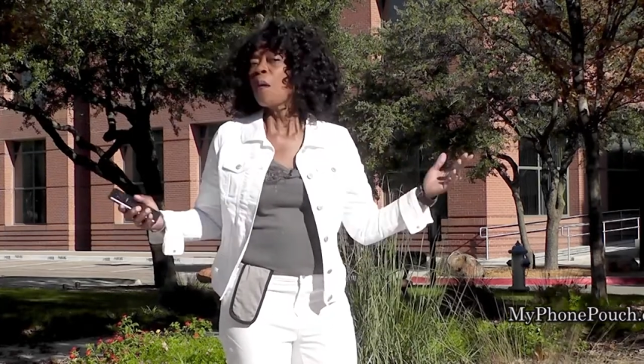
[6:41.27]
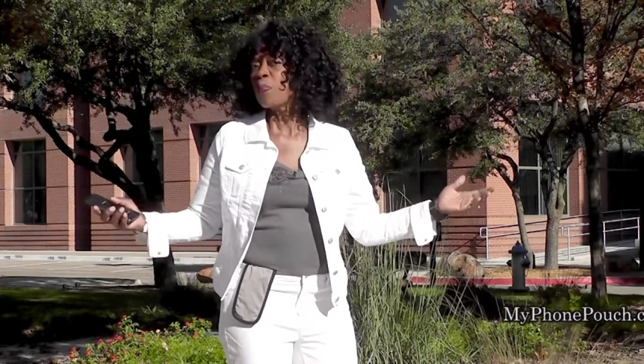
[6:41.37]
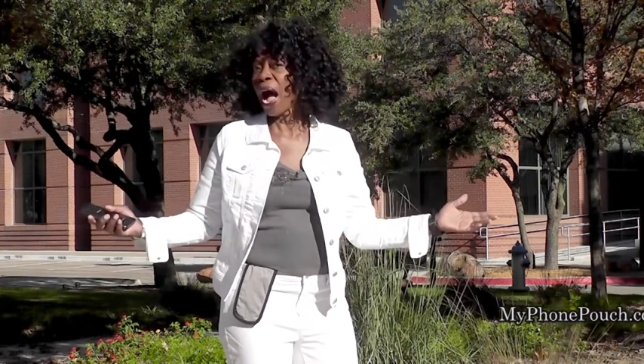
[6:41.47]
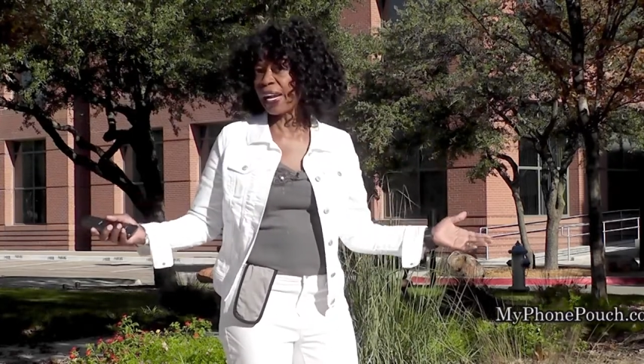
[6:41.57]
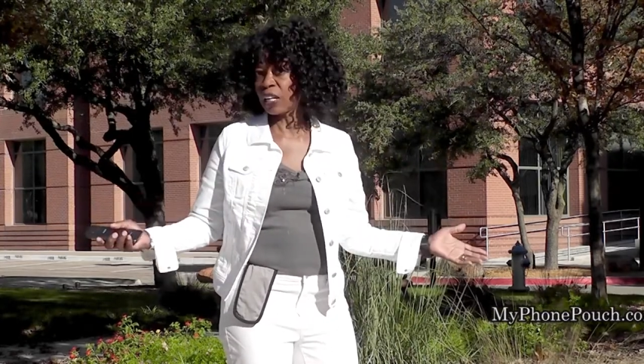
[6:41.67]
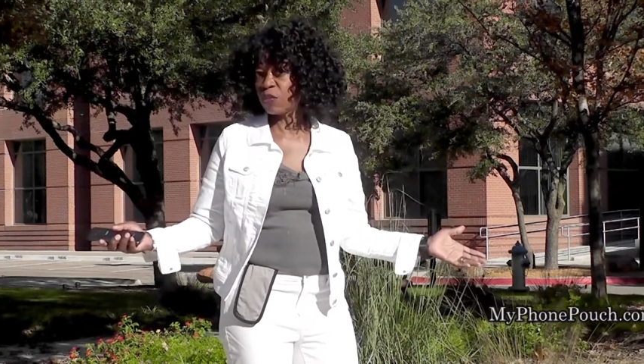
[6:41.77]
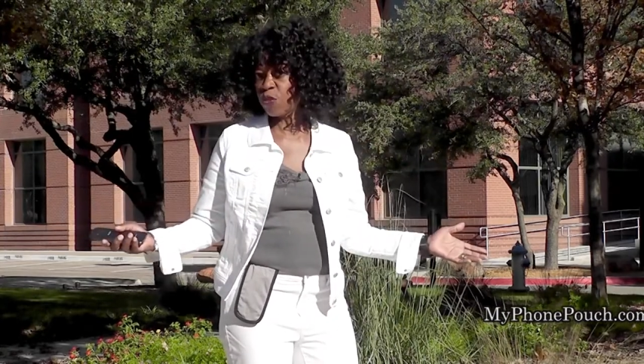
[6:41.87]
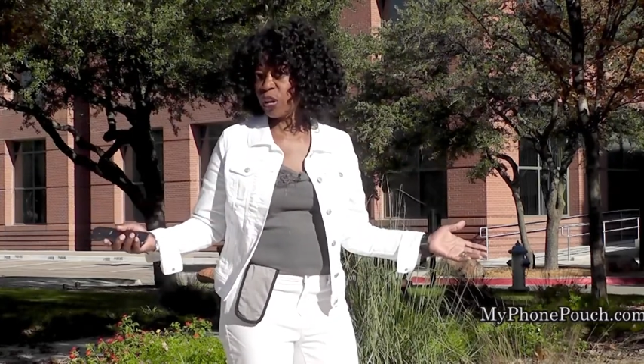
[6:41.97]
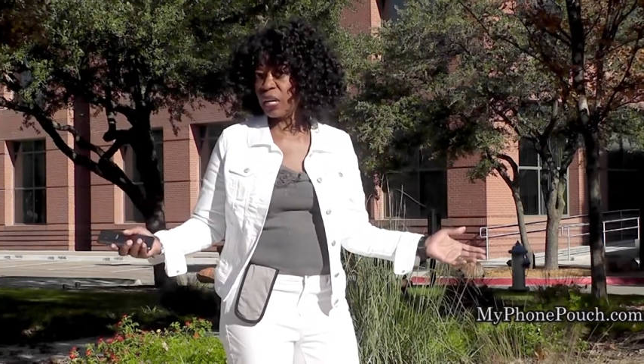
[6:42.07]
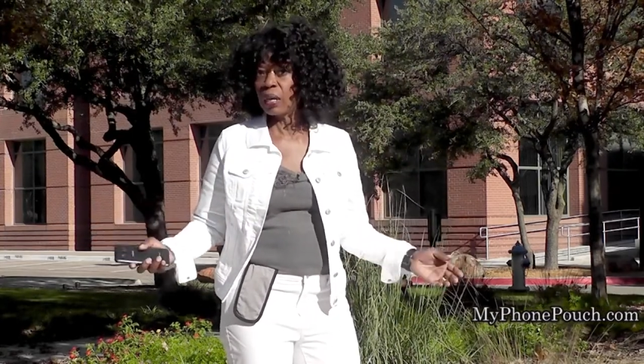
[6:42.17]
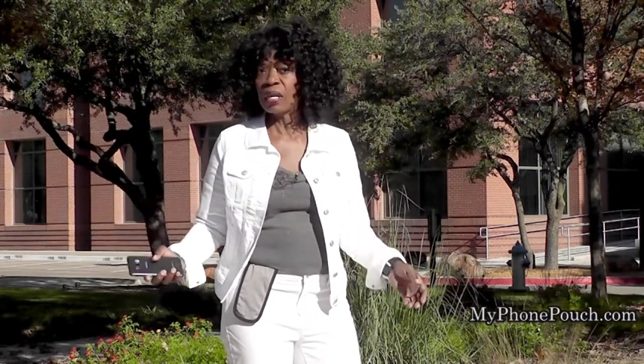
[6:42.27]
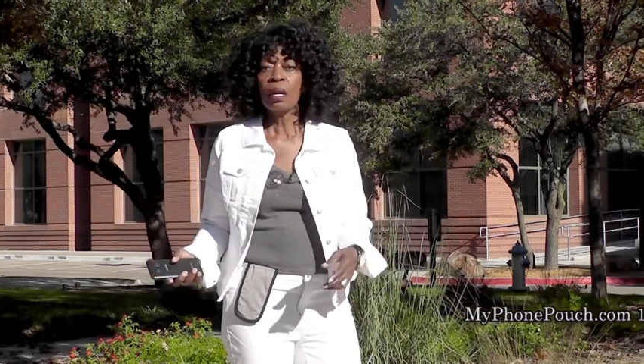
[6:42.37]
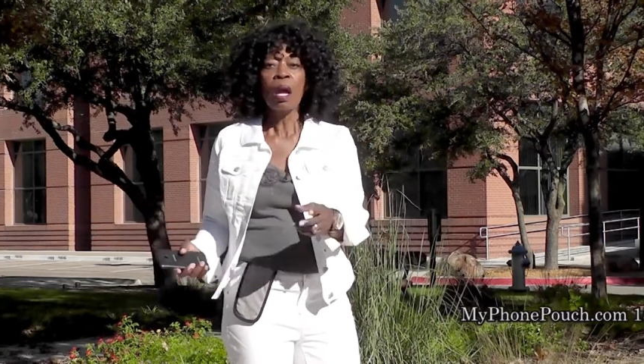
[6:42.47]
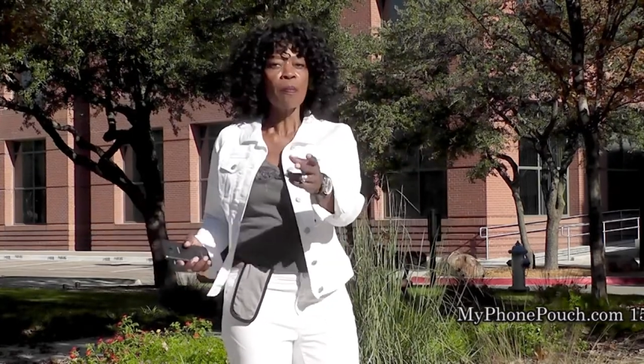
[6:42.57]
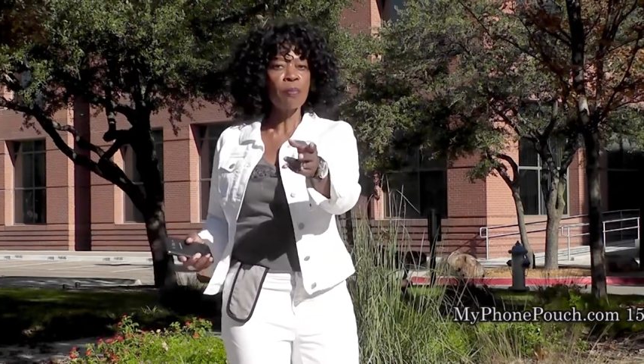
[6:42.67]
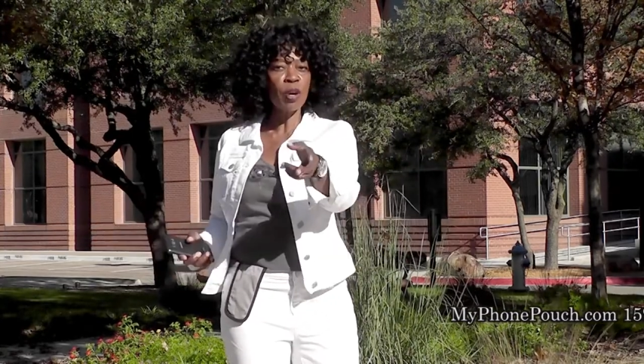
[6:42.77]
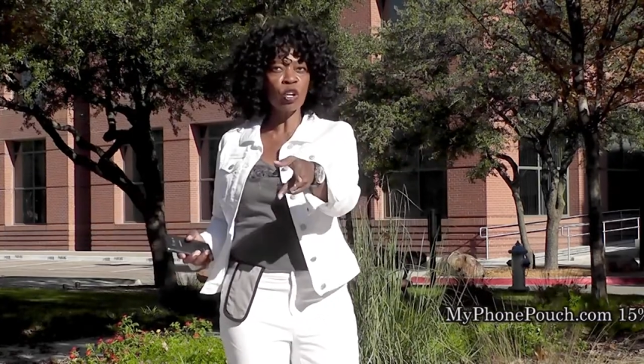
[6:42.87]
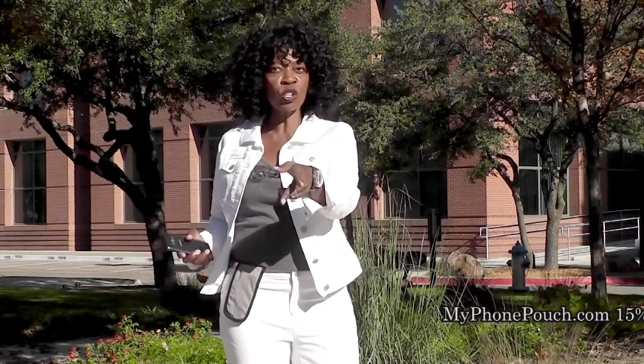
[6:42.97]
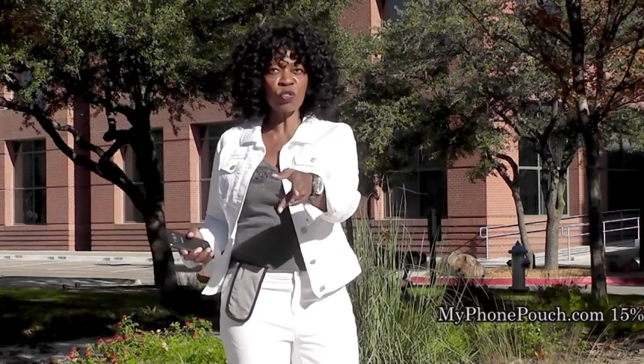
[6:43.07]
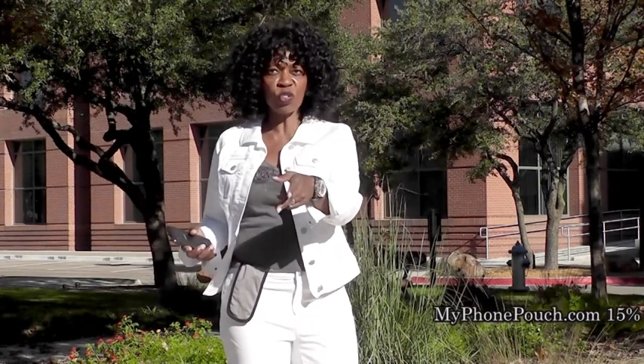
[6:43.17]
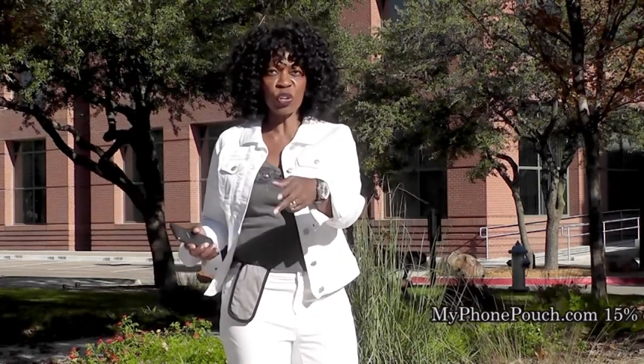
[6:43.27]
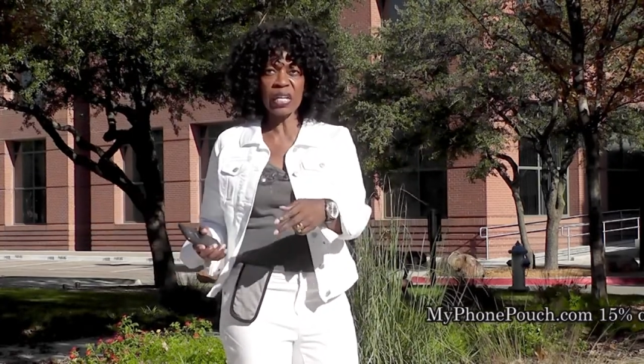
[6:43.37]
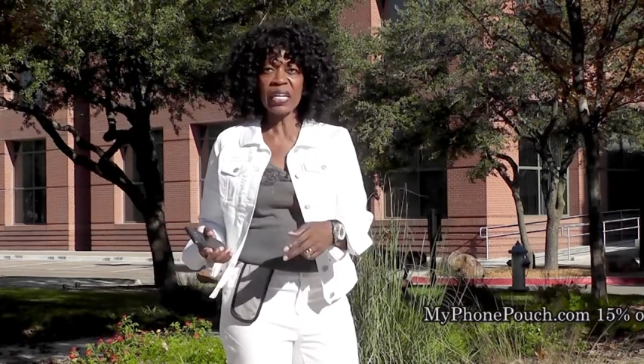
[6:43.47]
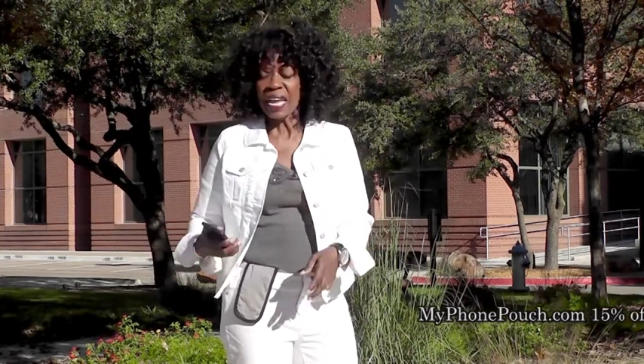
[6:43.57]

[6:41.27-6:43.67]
pocket-free, purse-free,